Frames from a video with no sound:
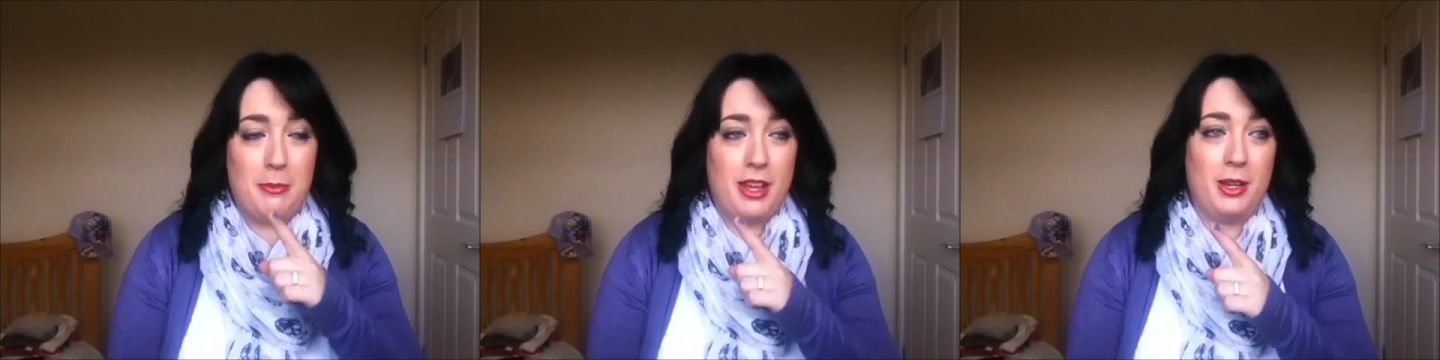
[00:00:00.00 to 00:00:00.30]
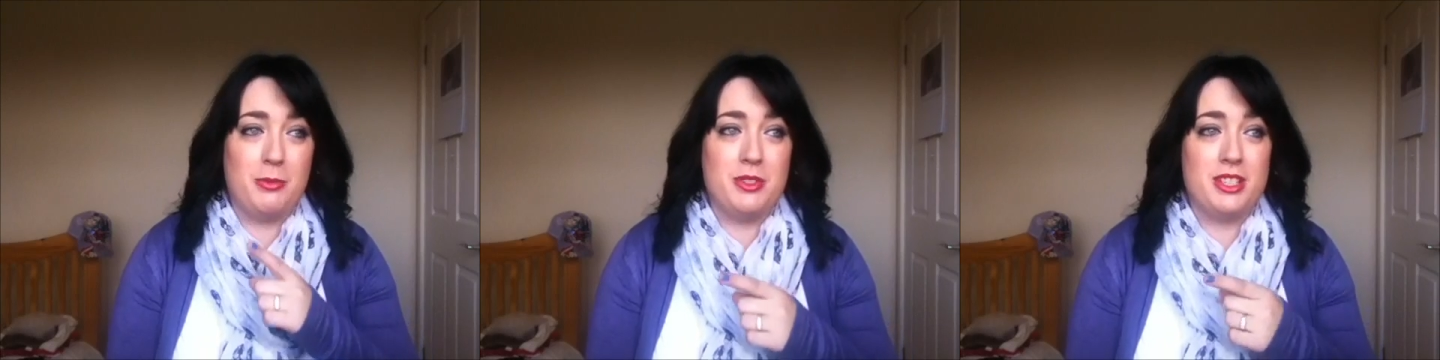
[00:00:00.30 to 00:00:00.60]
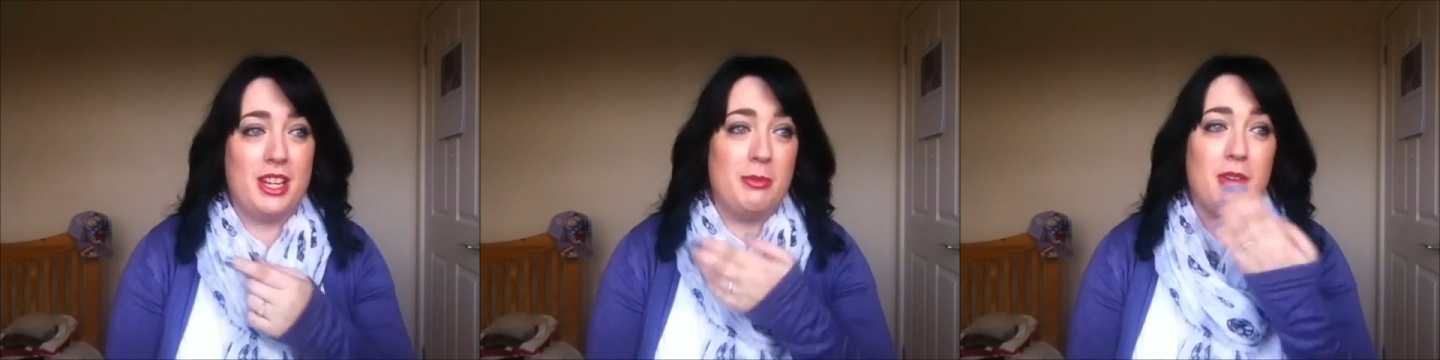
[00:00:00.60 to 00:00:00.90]
makeup
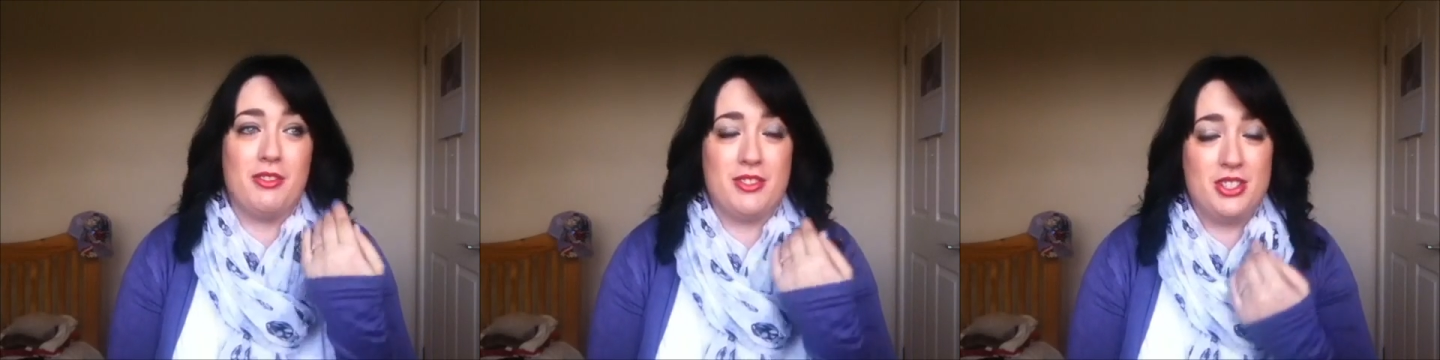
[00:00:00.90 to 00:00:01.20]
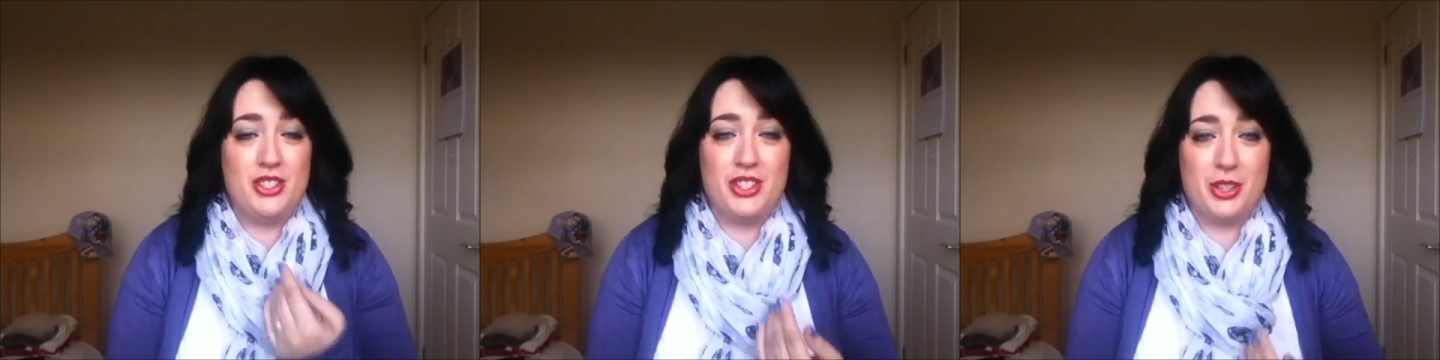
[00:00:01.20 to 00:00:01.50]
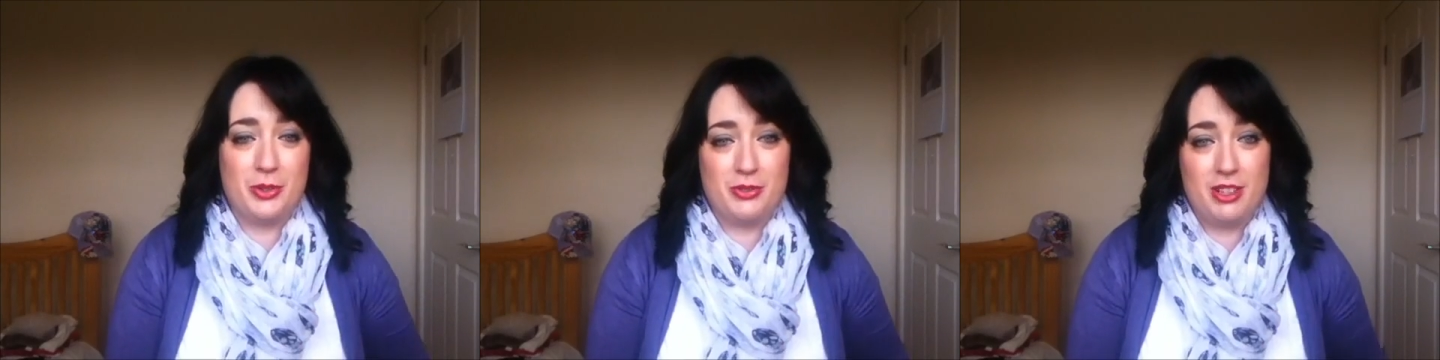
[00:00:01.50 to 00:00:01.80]
today, but obviously she's
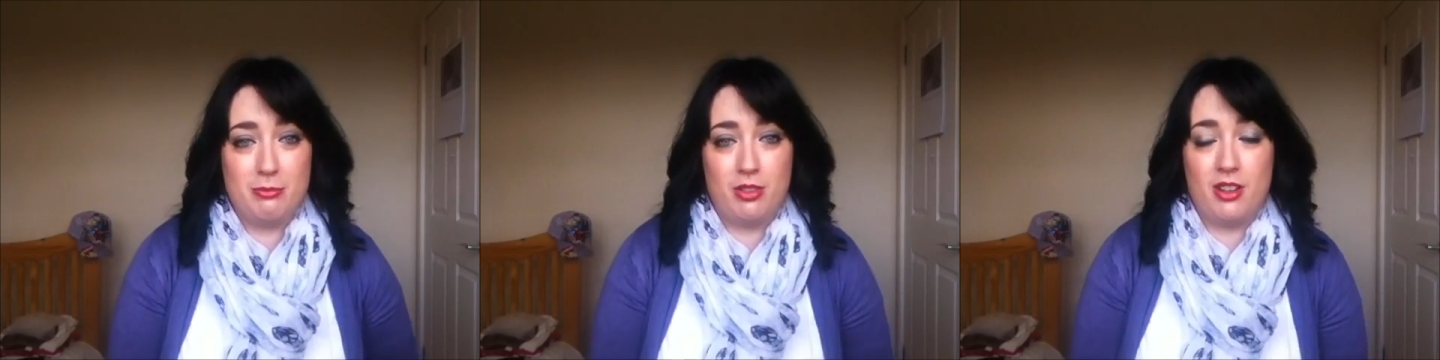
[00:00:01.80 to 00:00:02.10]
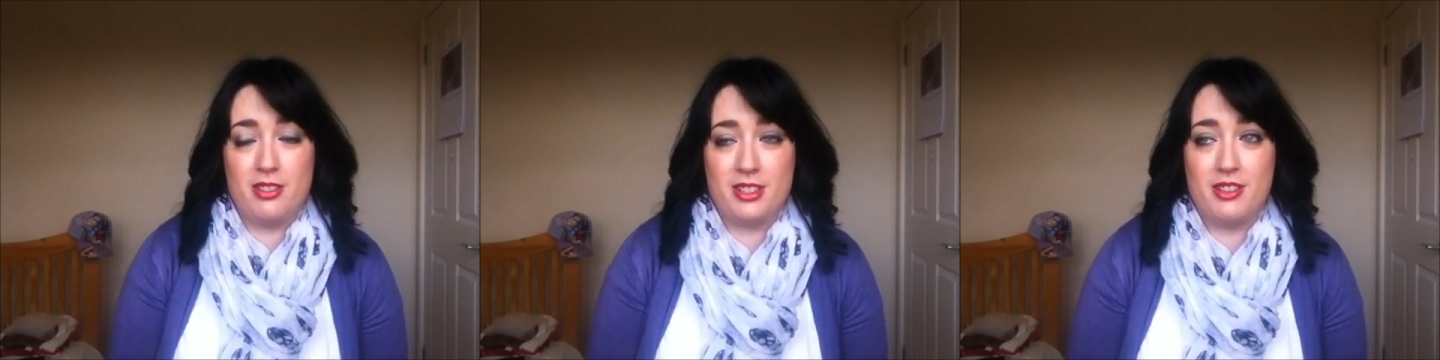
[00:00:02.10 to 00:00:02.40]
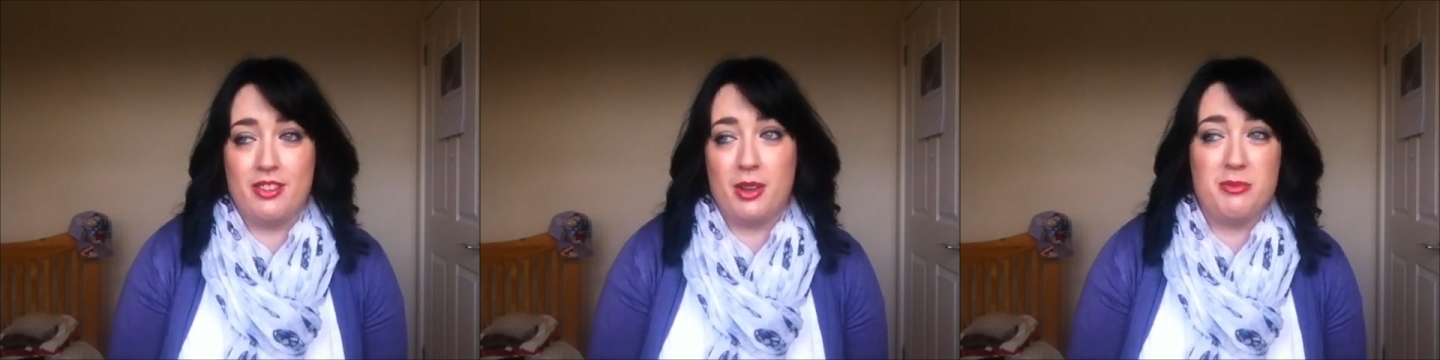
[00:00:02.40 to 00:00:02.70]
always real bronzed
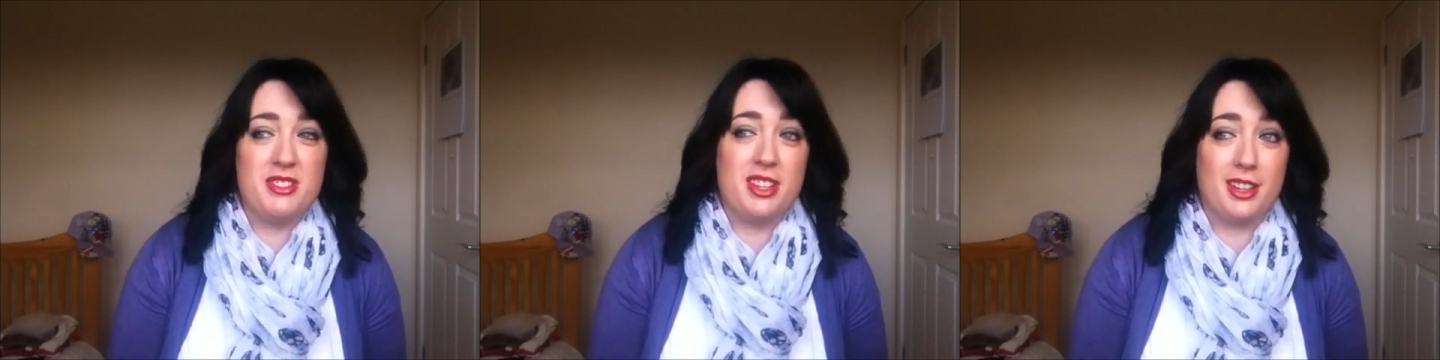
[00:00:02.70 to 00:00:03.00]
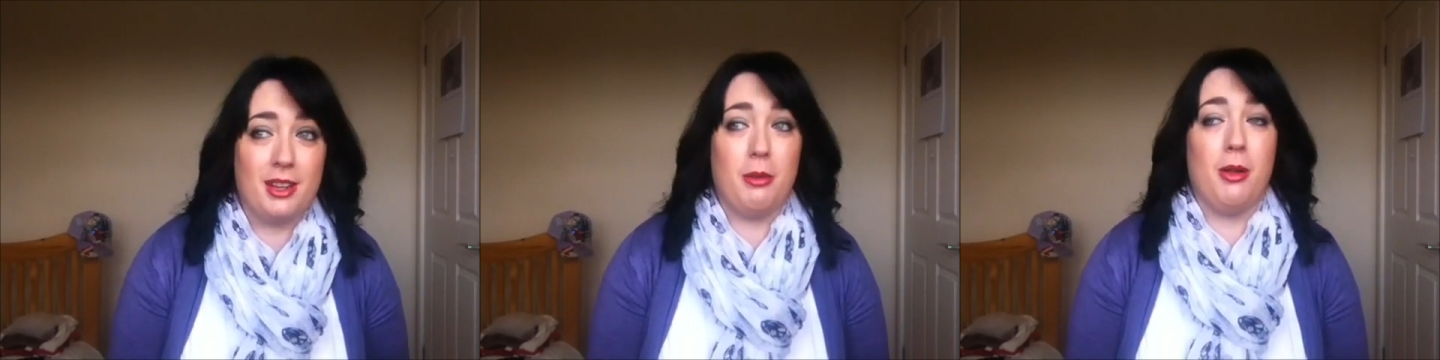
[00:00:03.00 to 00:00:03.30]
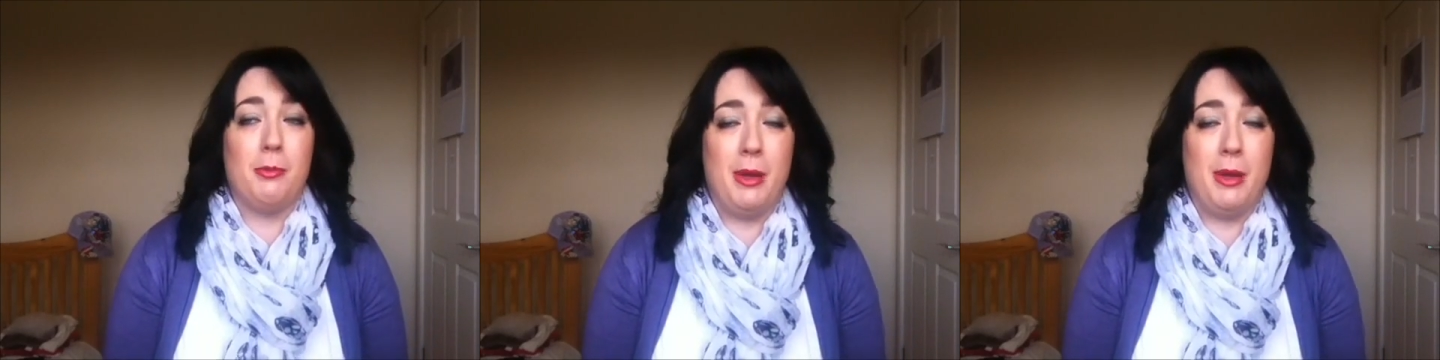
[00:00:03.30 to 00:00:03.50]
now and I'm sick and I'm all